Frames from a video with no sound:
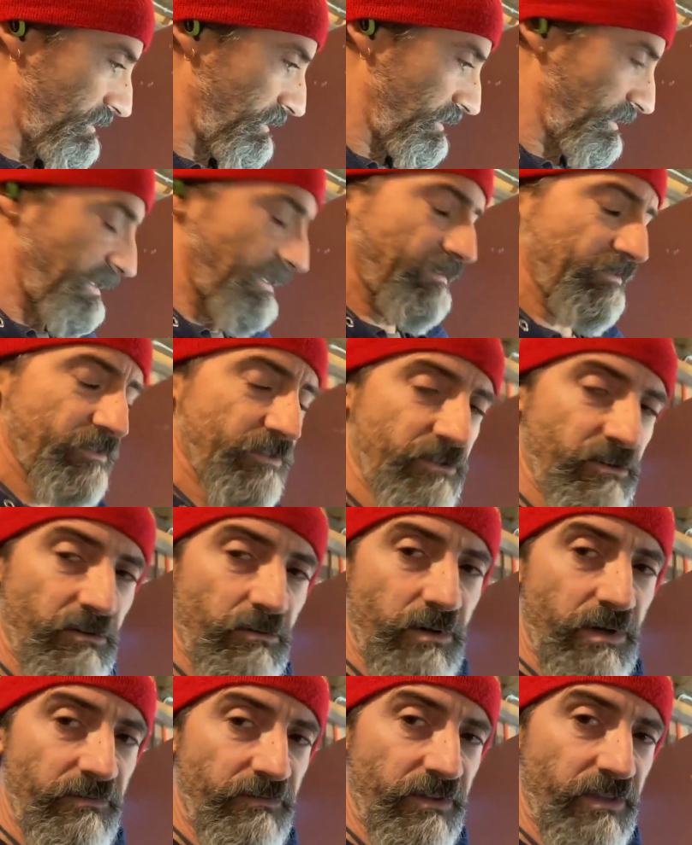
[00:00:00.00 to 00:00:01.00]
Now I've just got to
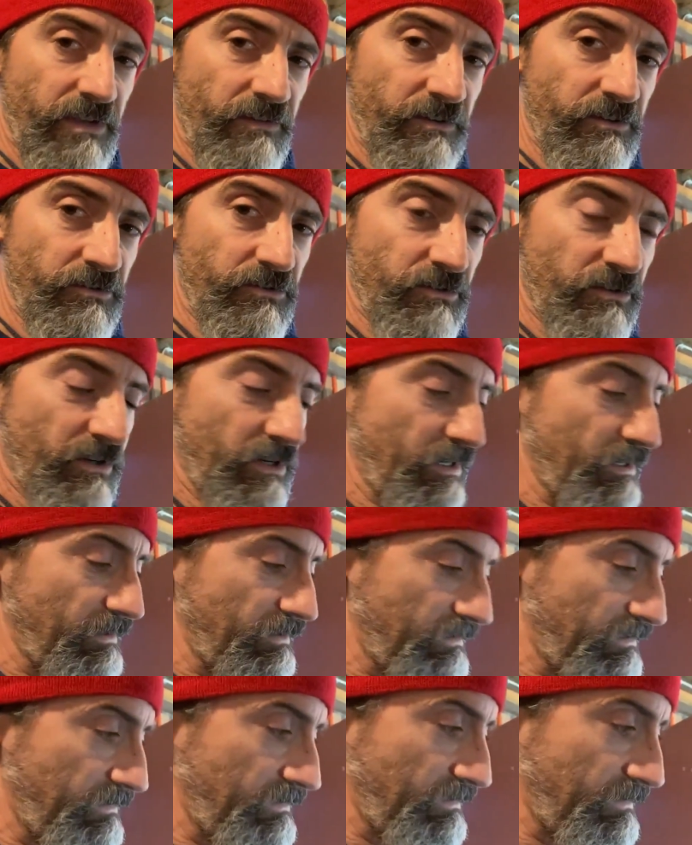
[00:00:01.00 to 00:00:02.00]
wait for that to dry
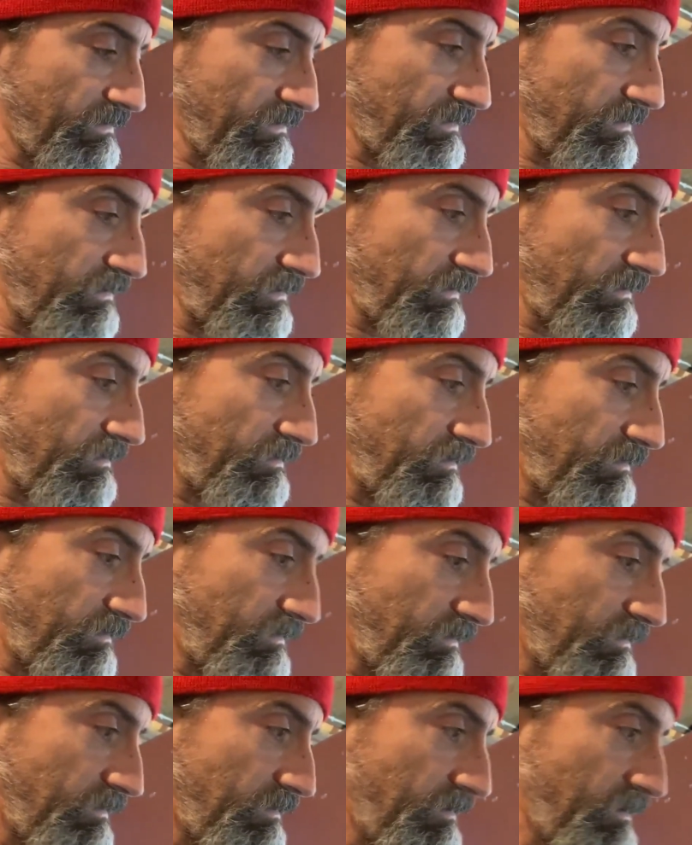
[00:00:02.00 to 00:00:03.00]
to
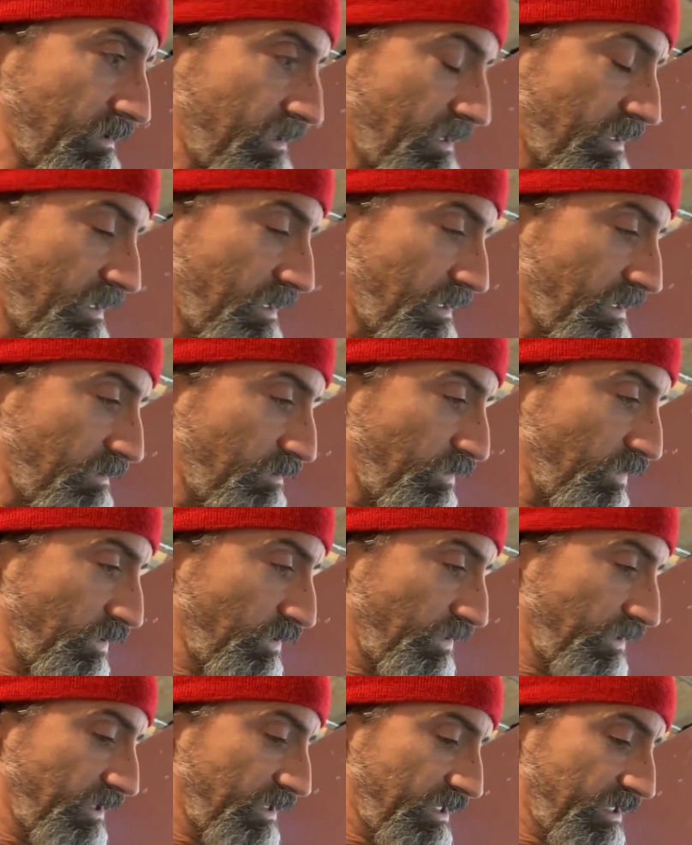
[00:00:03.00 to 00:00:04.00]

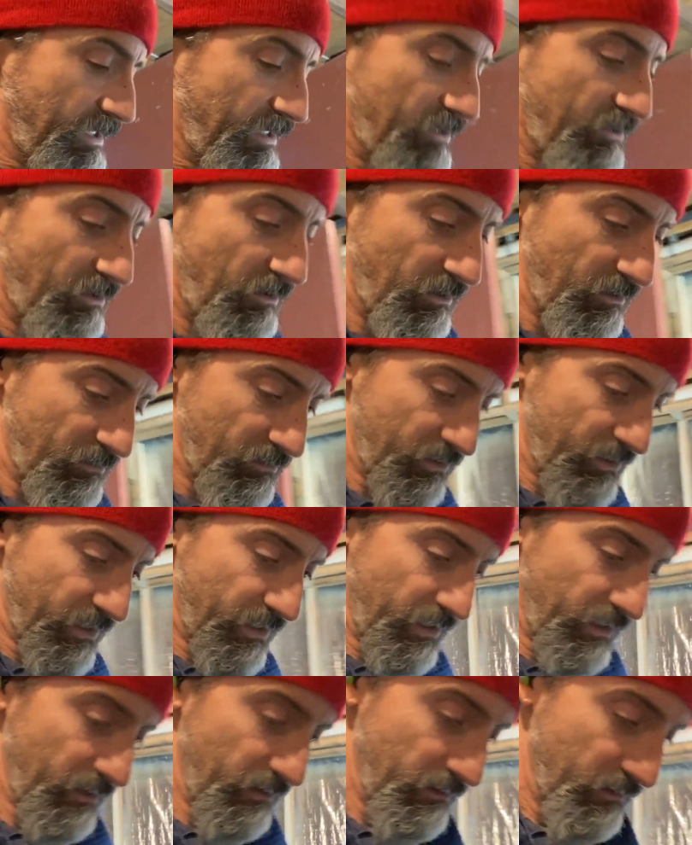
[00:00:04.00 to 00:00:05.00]
put these tiles
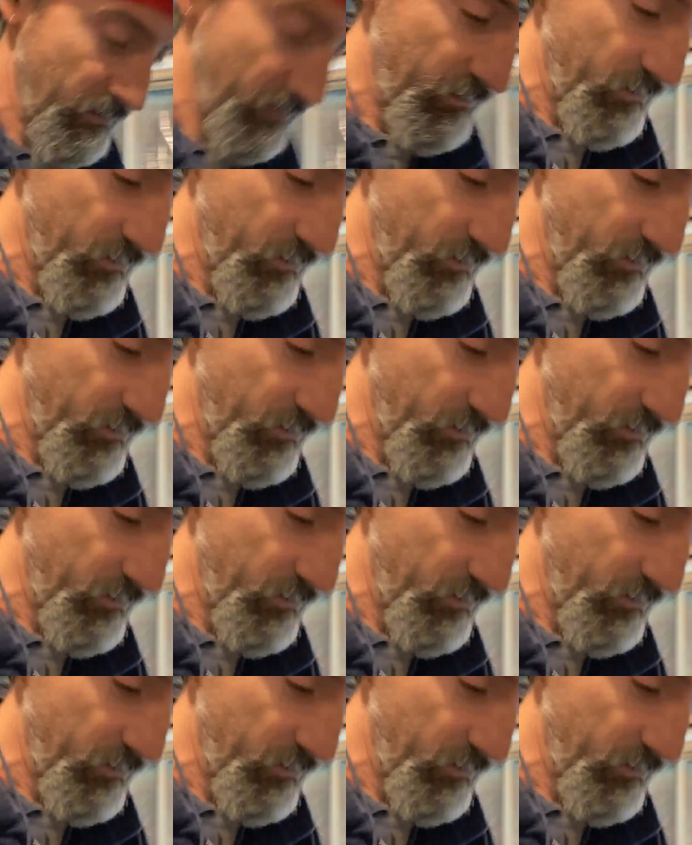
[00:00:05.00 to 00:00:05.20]
down,